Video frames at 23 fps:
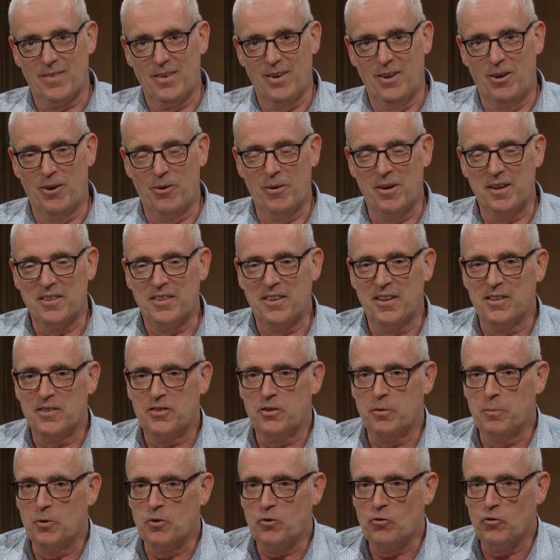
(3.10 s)
All right, thanks so
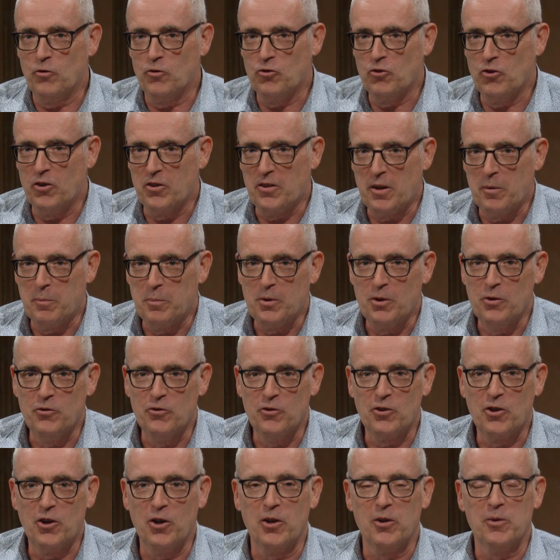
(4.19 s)
much for sharing that beautiful
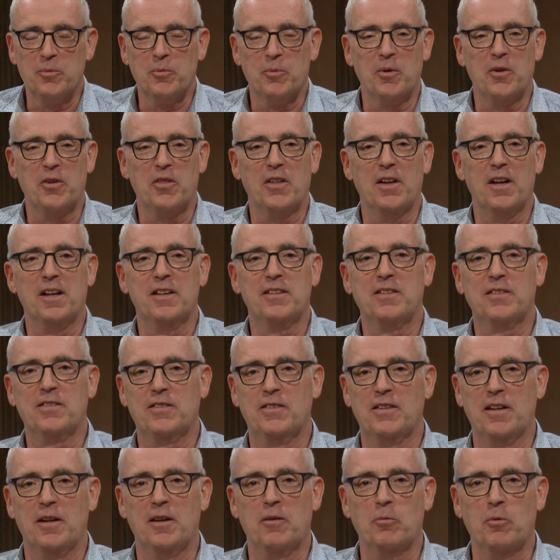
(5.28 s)
garden with us.
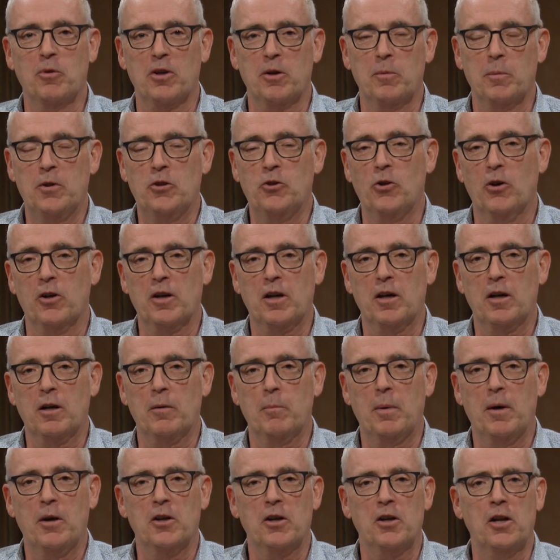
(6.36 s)
And we're going to be talking
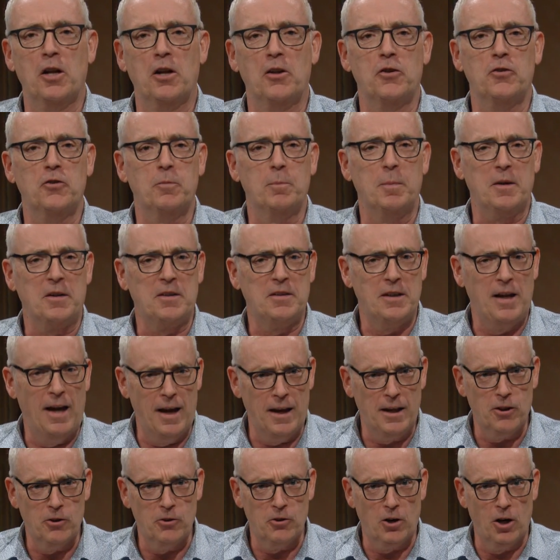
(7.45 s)
about another
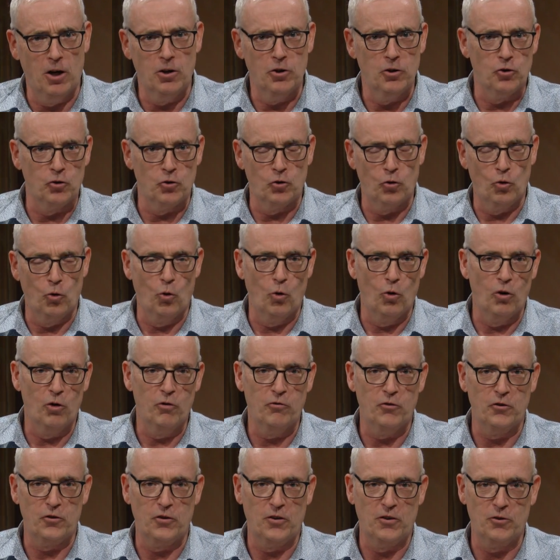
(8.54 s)
spectacular garden tour
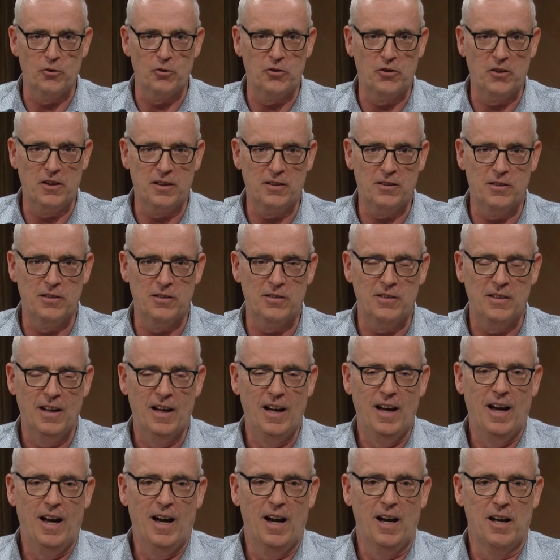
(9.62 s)
for Central Texas.
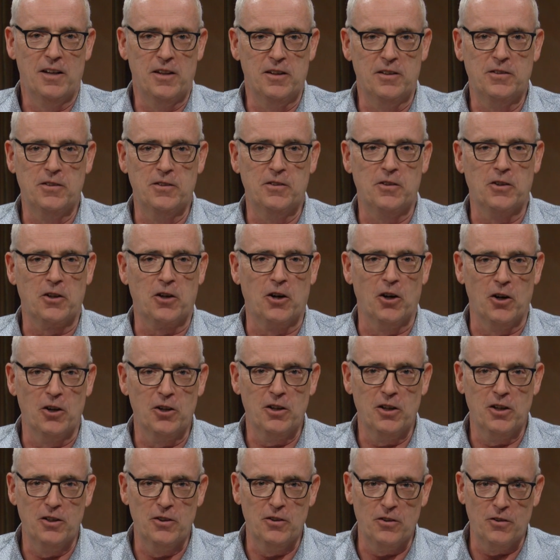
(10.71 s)
Uh, this is the Garden
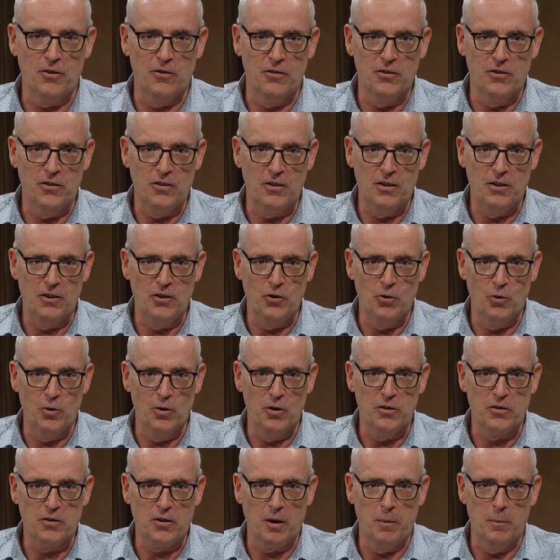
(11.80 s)
Conservancy Tour.
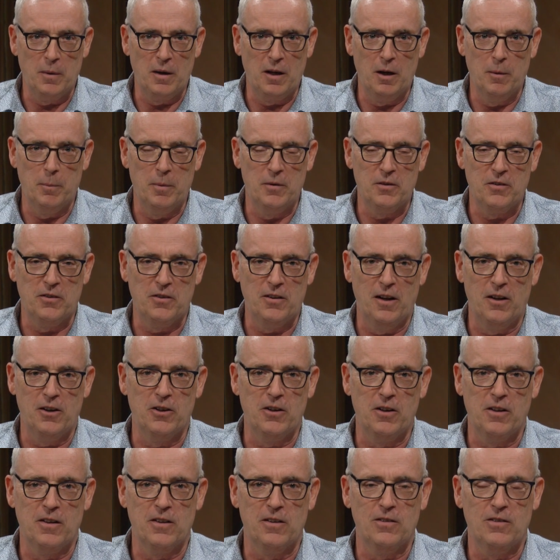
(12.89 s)
It's coming up on
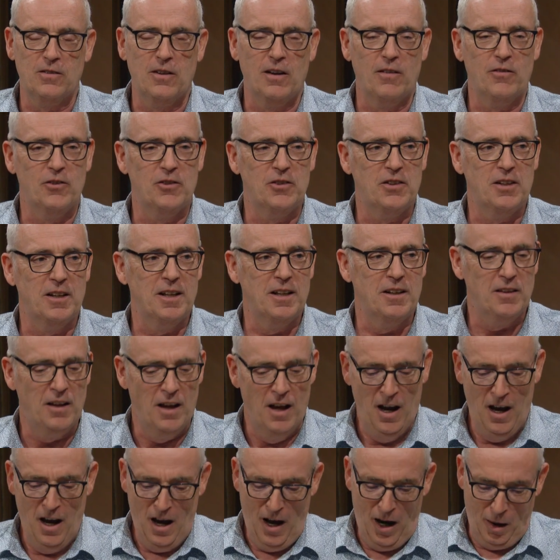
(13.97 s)
Saturday the 17th.
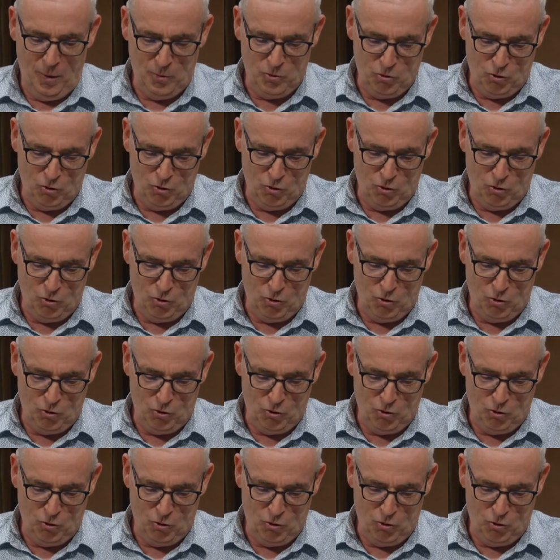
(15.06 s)
I'm